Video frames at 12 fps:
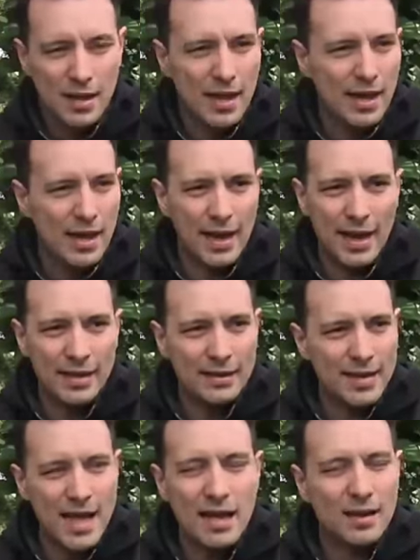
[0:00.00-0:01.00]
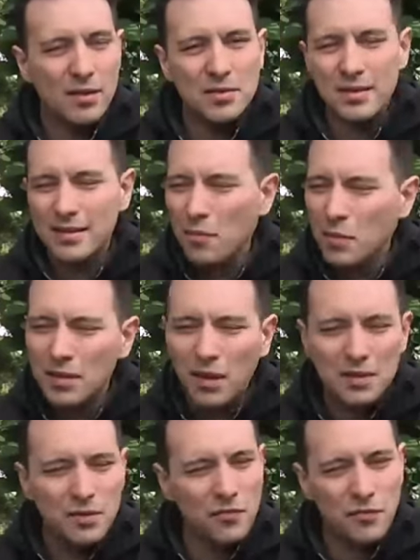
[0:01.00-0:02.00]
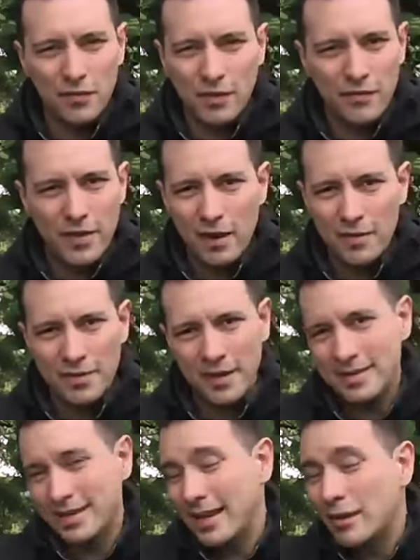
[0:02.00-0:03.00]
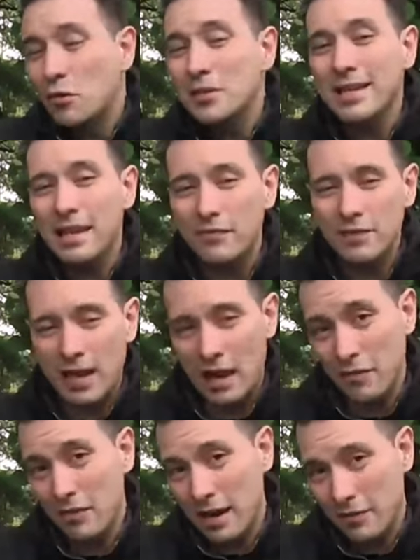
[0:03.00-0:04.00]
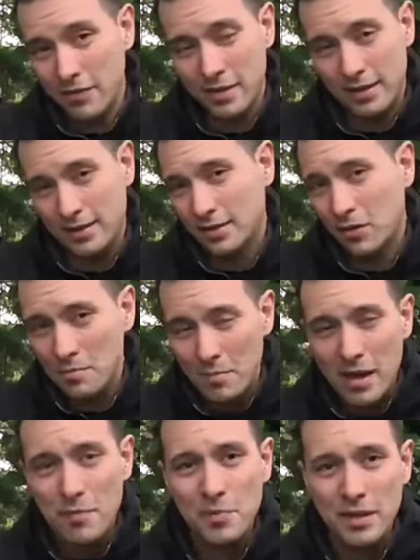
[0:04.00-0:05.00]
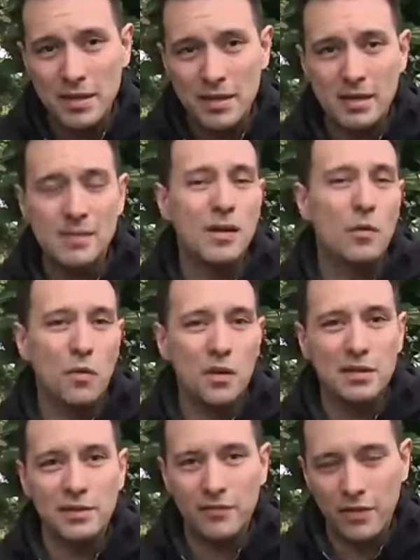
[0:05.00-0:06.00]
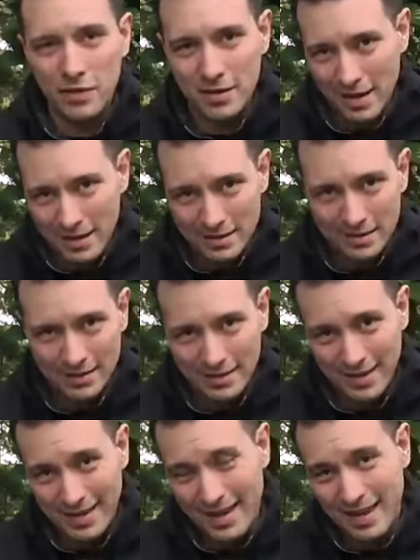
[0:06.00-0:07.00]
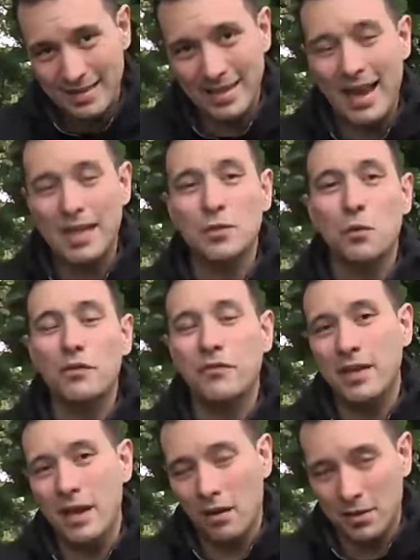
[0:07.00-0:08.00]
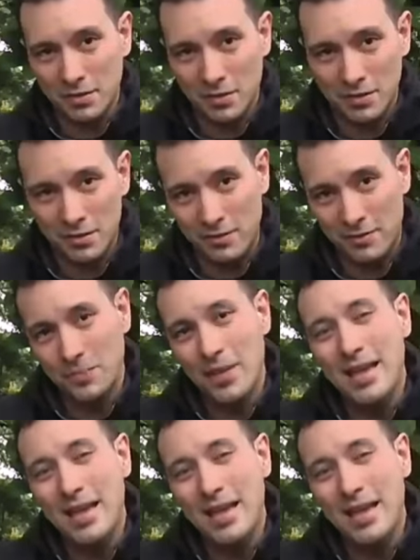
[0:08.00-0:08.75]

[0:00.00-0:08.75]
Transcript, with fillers: Uh, and uh, yeah, lots, there were lots of V R things, and I couldn't even cover everything. So in my opinion, it was a very nice C E S as what V R is concerned.